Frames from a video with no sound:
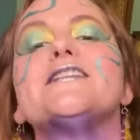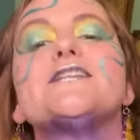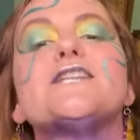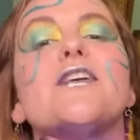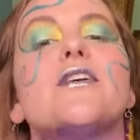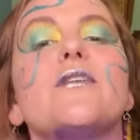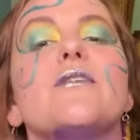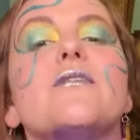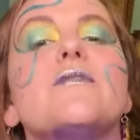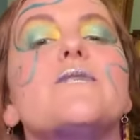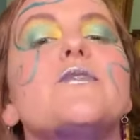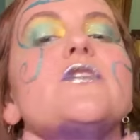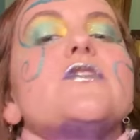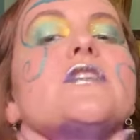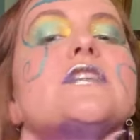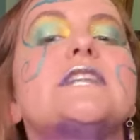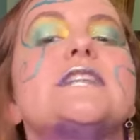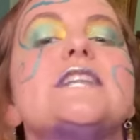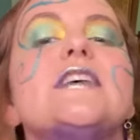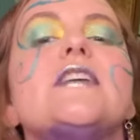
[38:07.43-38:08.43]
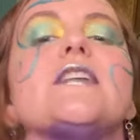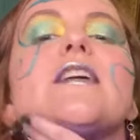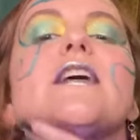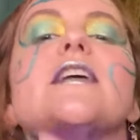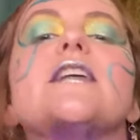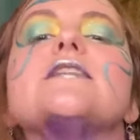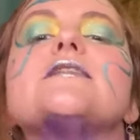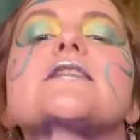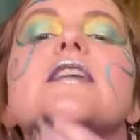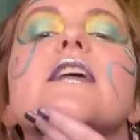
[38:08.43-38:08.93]
So you can see,
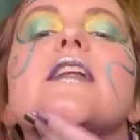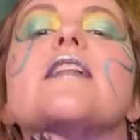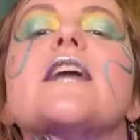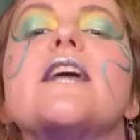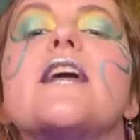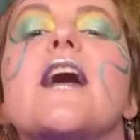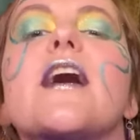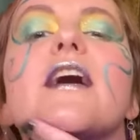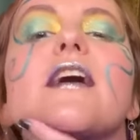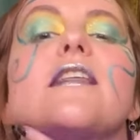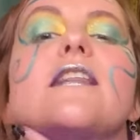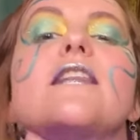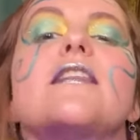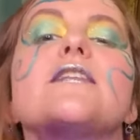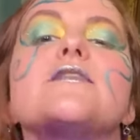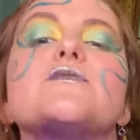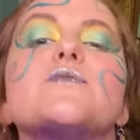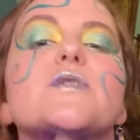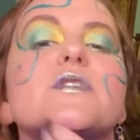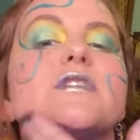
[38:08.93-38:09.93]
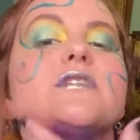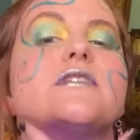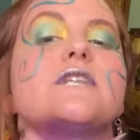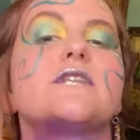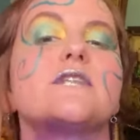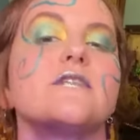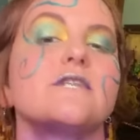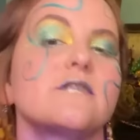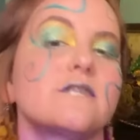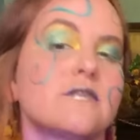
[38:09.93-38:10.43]
like I said, this
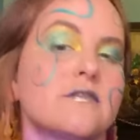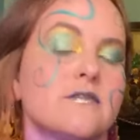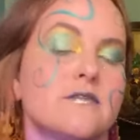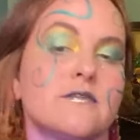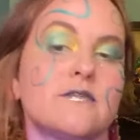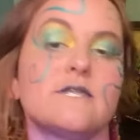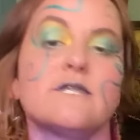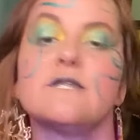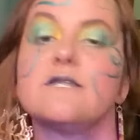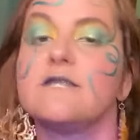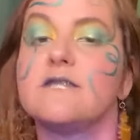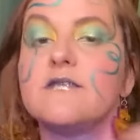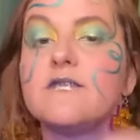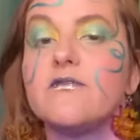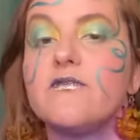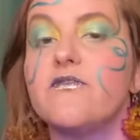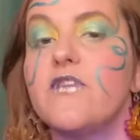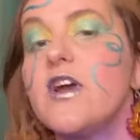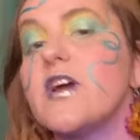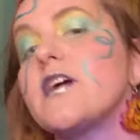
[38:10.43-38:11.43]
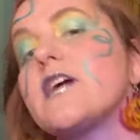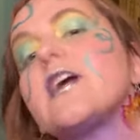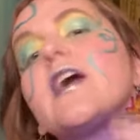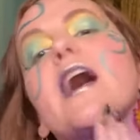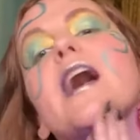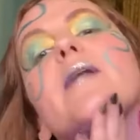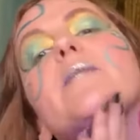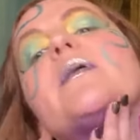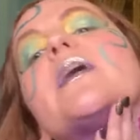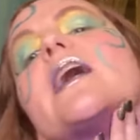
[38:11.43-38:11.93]
was very
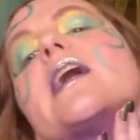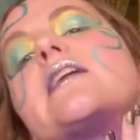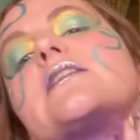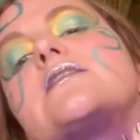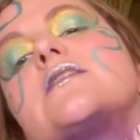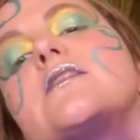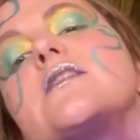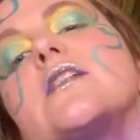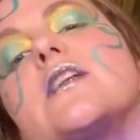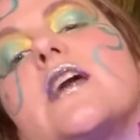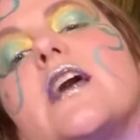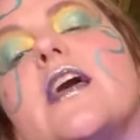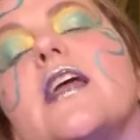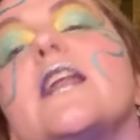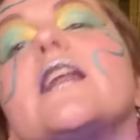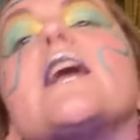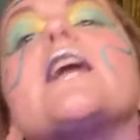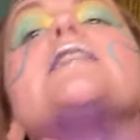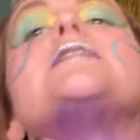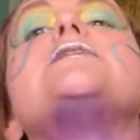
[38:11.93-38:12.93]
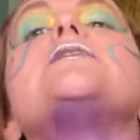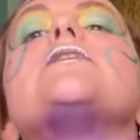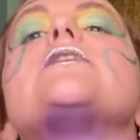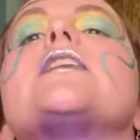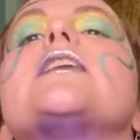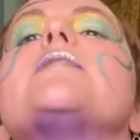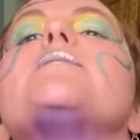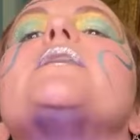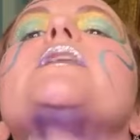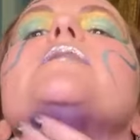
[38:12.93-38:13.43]
haphazard, and I still
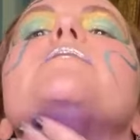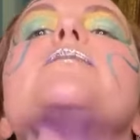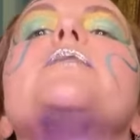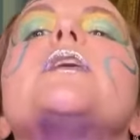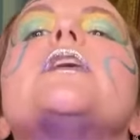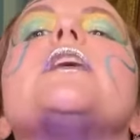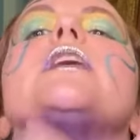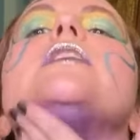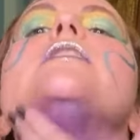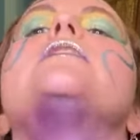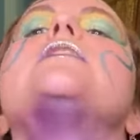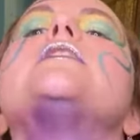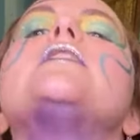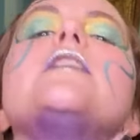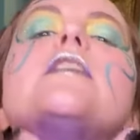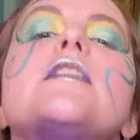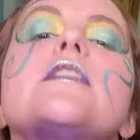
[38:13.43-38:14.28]
kind of made it pretty.